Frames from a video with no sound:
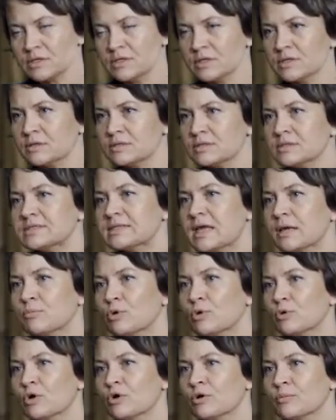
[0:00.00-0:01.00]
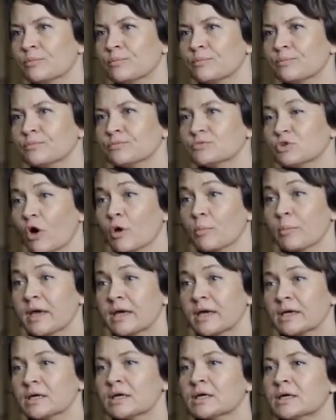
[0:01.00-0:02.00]
the same
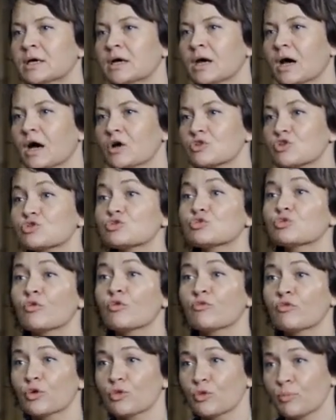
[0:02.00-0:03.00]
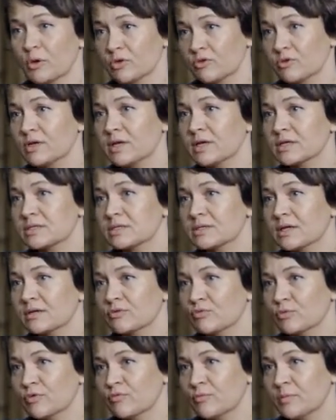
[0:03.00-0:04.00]
timing, just to avoid the bottlenecks
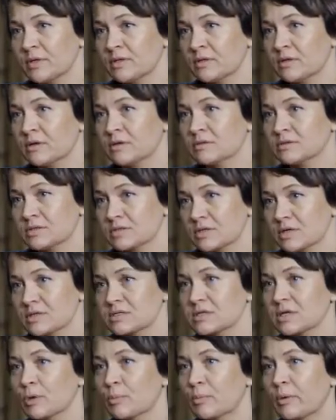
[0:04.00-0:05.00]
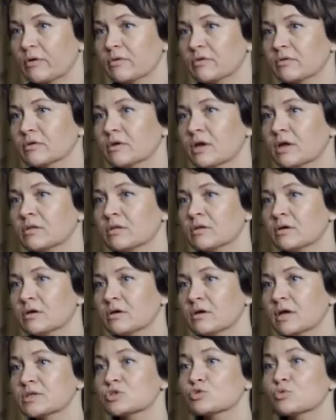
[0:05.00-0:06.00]
that we've been discussing about
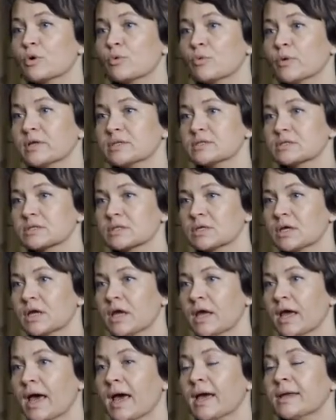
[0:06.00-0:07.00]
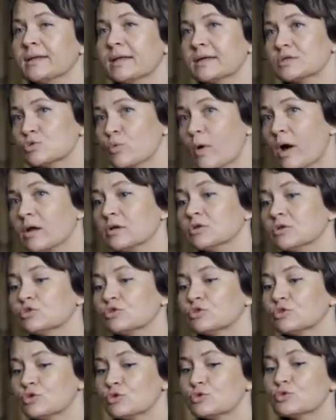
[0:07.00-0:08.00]
and extra risk. And as
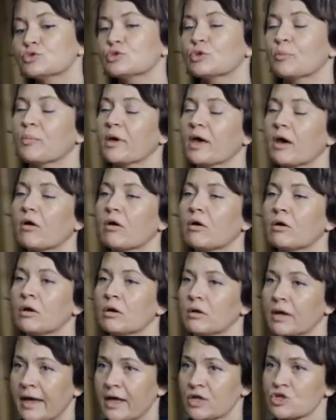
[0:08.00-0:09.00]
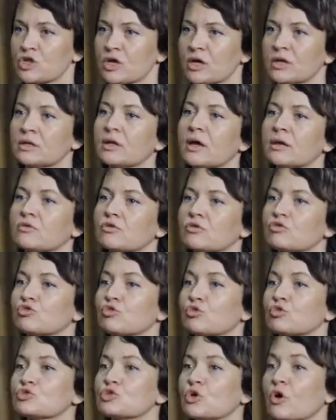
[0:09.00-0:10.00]
well to use the payroll engine as a
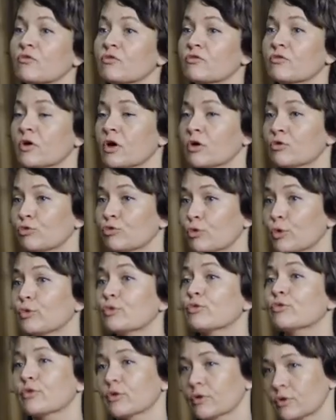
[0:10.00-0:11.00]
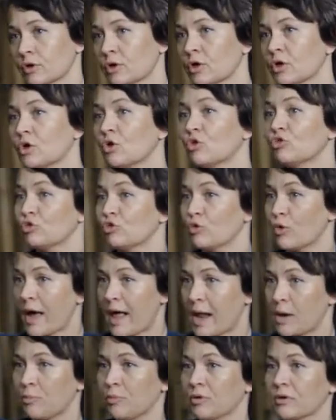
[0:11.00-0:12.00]
source of truth to
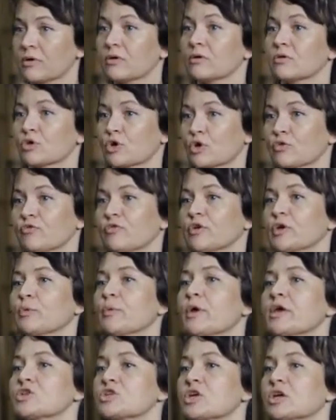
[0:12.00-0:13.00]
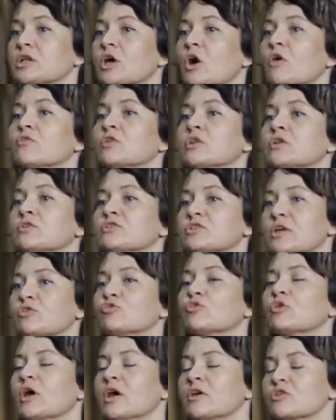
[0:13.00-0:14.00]
help the configuration of the
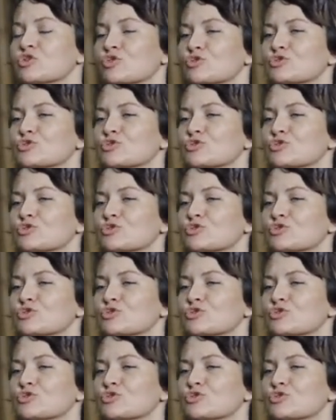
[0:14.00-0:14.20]
central